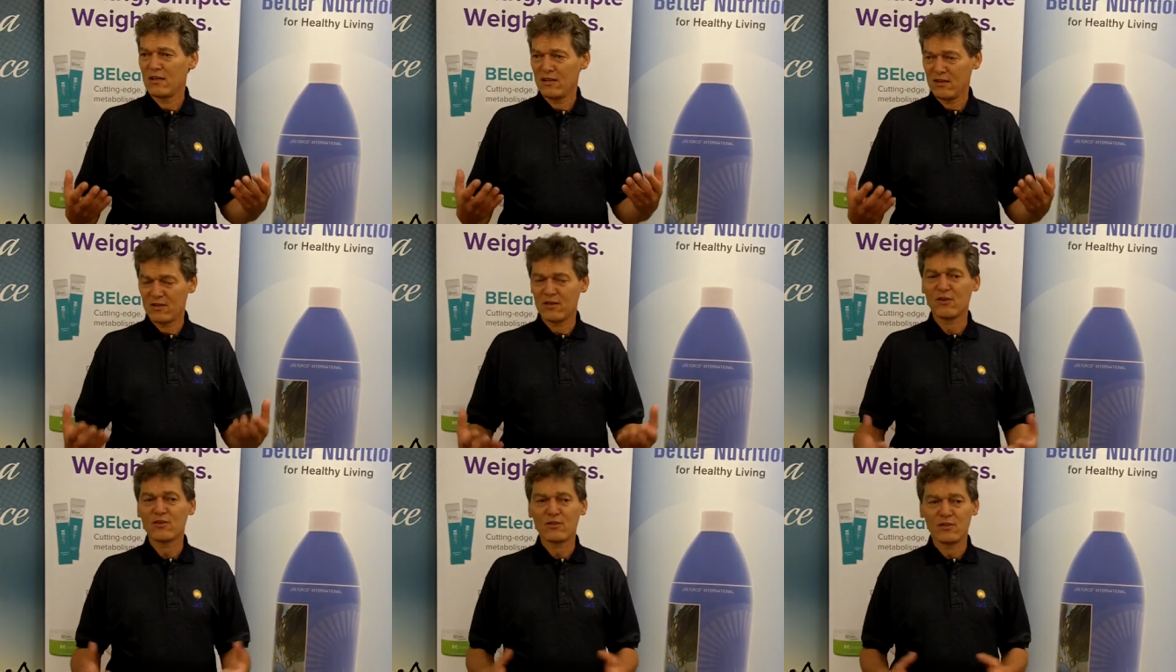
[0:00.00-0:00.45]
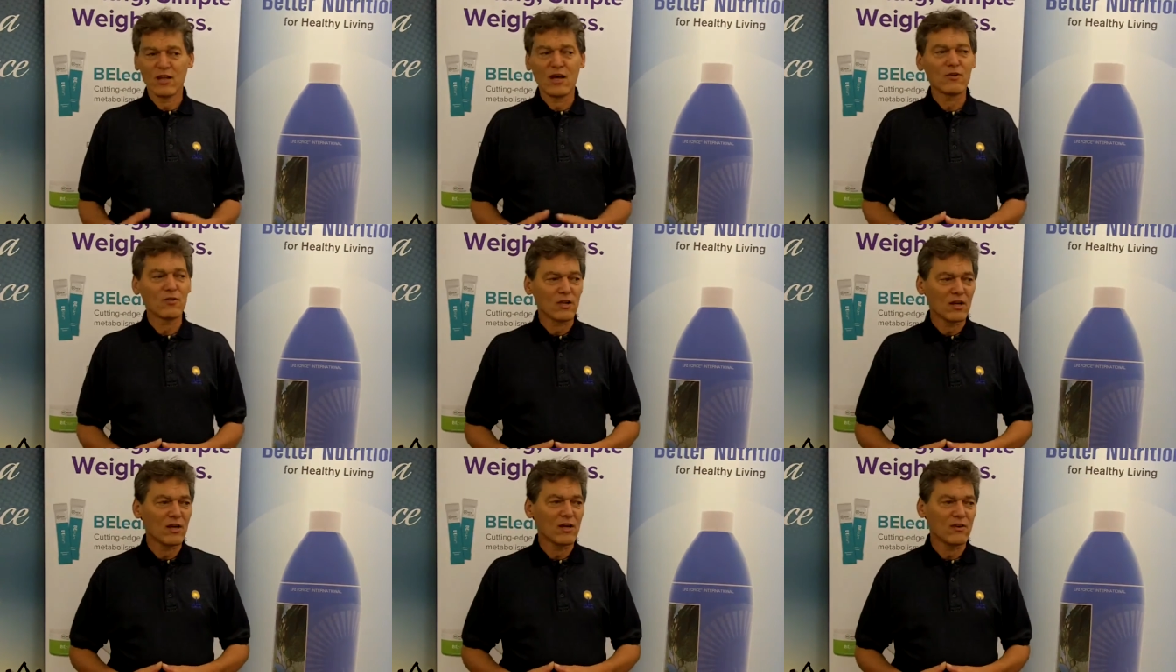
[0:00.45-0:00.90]
you got
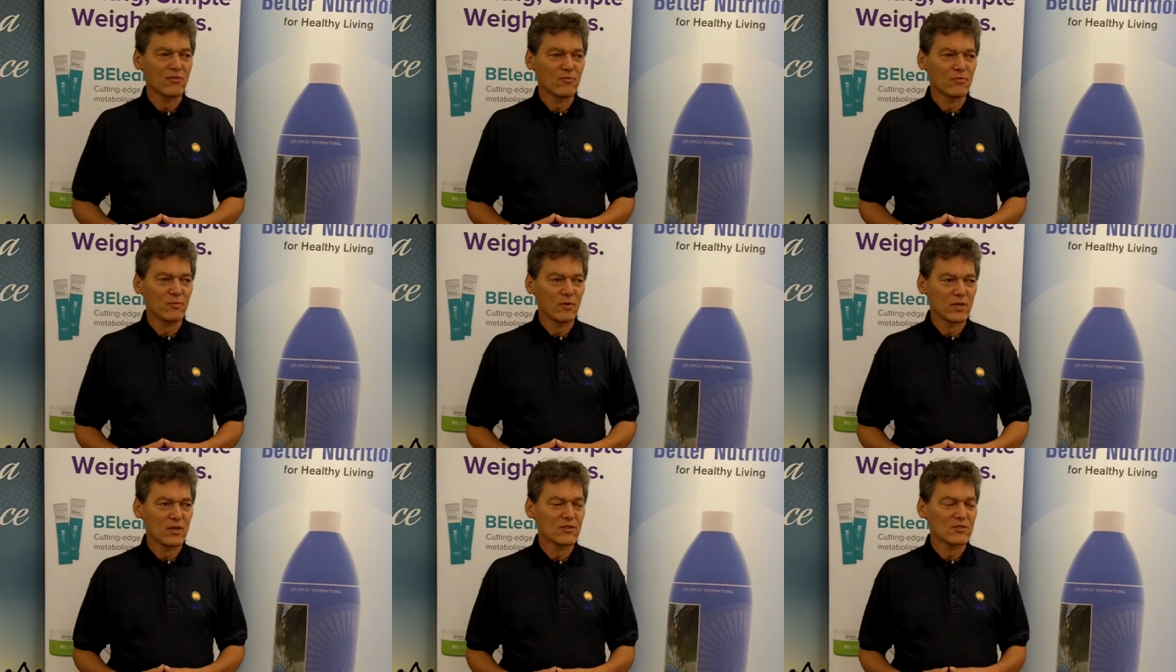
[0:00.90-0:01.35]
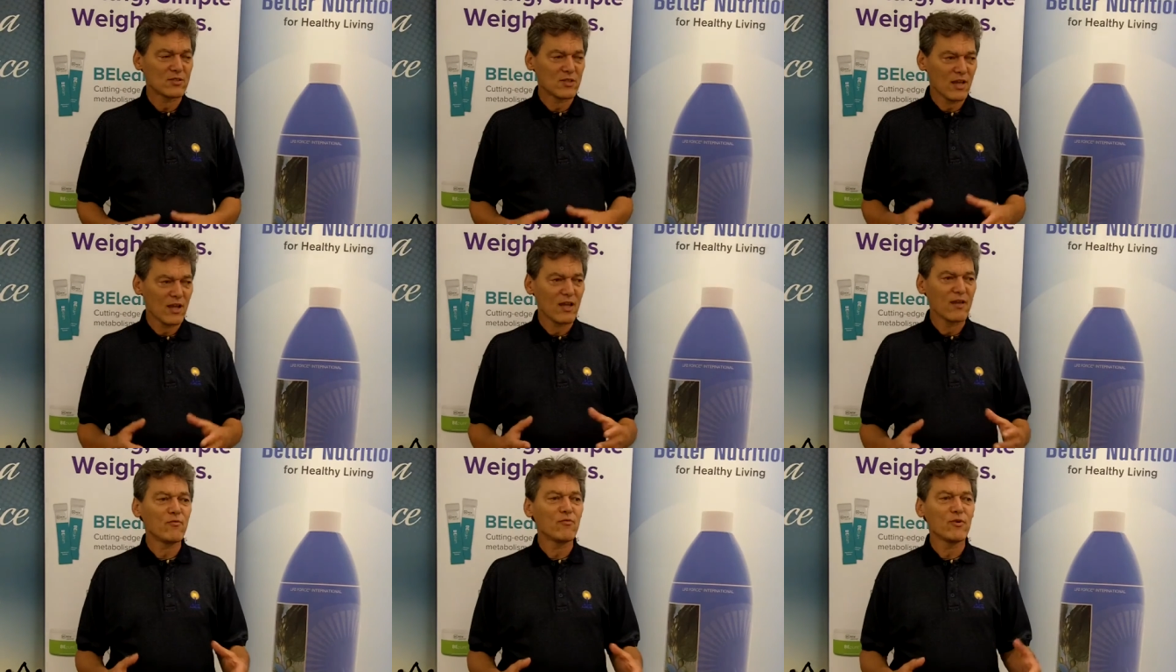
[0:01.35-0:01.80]
no life
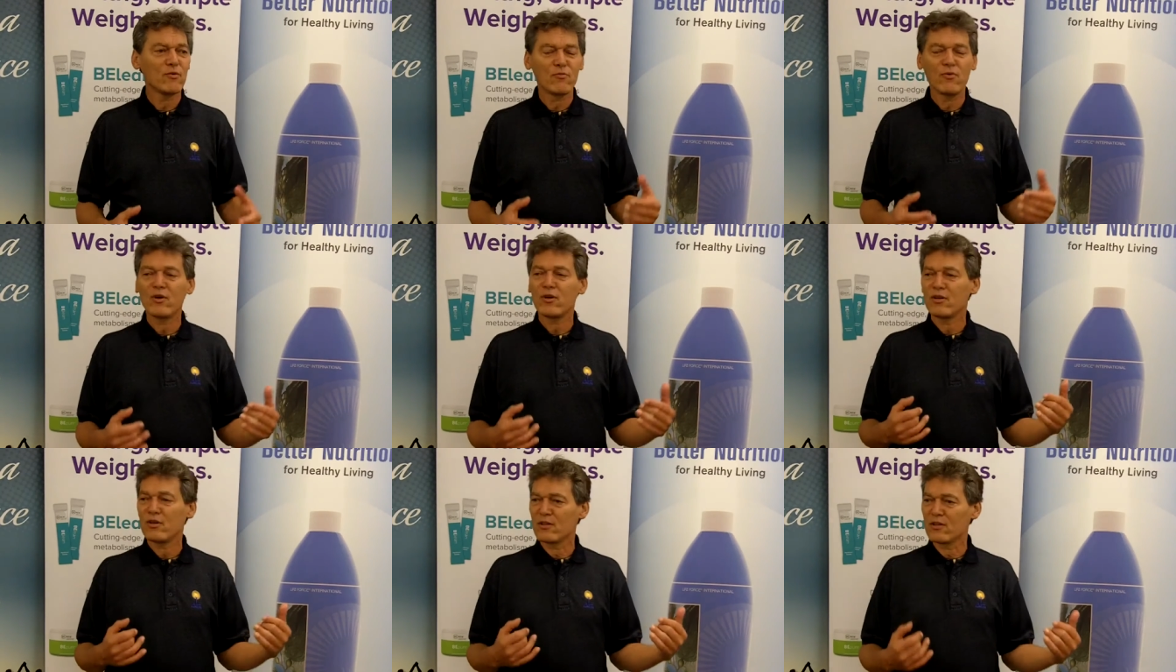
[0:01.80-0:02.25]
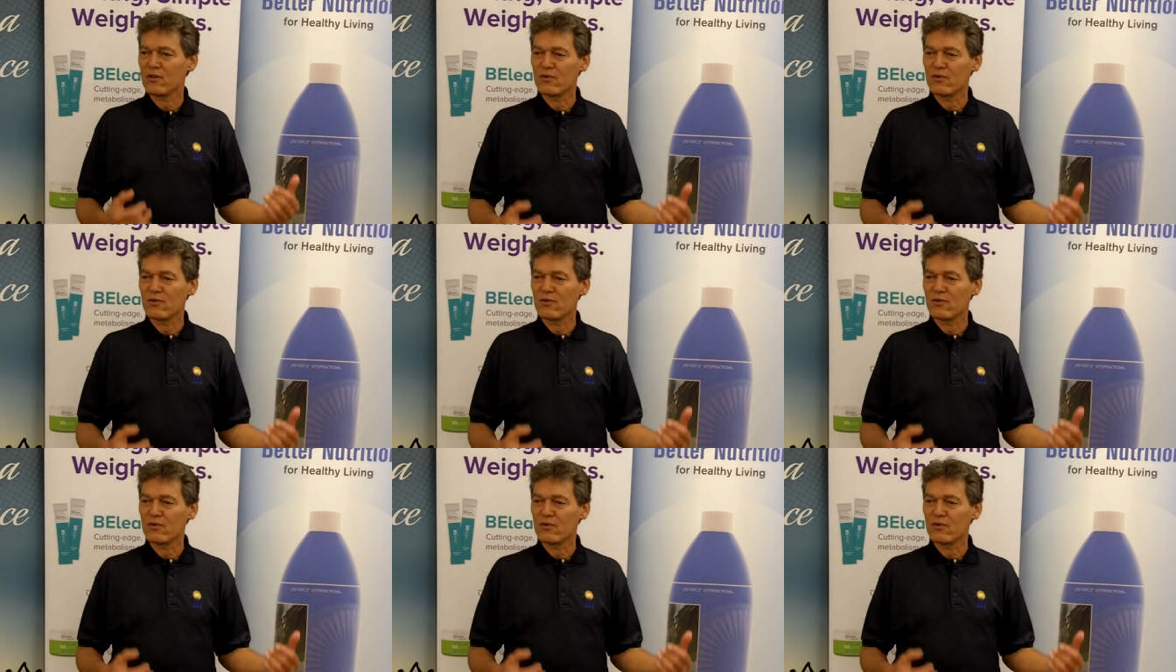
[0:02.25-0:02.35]
because everywhere you